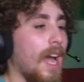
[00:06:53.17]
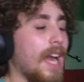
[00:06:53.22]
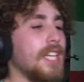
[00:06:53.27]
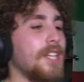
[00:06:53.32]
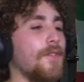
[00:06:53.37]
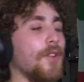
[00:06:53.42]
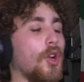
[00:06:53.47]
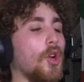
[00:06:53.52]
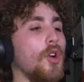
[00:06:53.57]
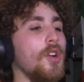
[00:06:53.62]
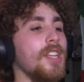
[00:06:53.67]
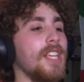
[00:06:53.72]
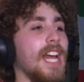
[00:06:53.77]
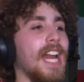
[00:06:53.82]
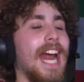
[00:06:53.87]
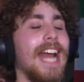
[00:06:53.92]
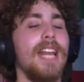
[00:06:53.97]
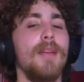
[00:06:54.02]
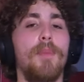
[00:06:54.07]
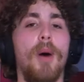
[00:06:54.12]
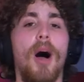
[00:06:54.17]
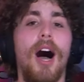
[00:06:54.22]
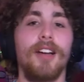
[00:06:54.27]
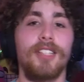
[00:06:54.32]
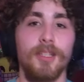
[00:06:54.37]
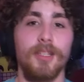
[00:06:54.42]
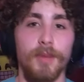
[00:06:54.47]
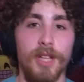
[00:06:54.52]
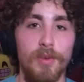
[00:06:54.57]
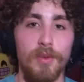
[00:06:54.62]
And as if it couldn't get any
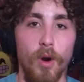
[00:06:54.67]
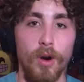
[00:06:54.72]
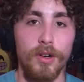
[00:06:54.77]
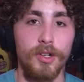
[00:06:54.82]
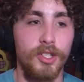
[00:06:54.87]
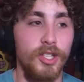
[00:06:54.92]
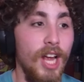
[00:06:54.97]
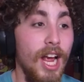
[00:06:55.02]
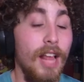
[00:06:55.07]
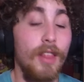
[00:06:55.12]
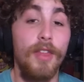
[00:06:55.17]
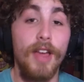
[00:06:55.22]
possibly worse,